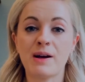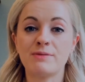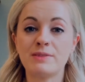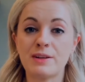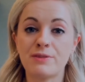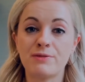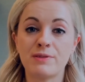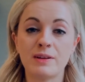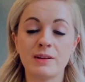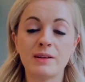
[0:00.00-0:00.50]

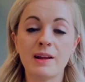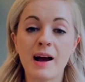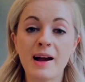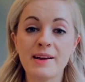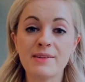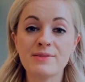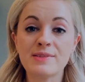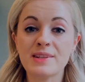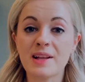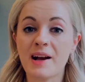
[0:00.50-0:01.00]
different
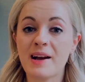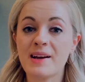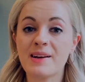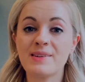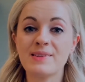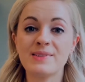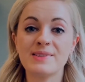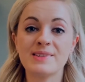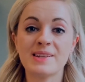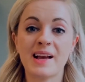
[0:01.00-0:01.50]

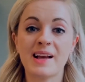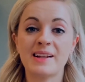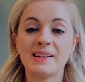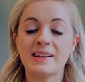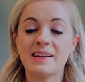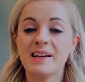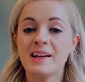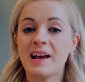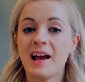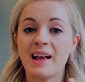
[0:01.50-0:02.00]
lifestyles
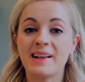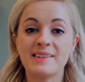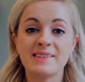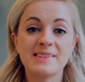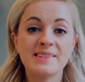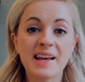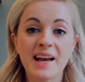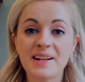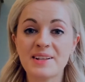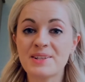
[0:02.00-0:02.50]
and
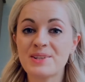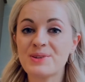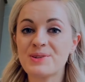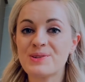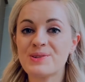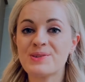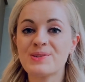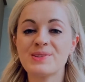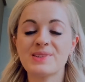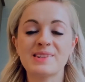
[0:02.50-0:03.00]

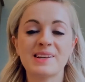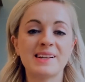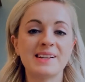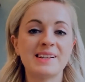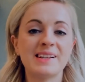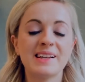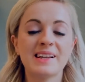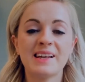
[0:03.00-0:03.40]
schedules and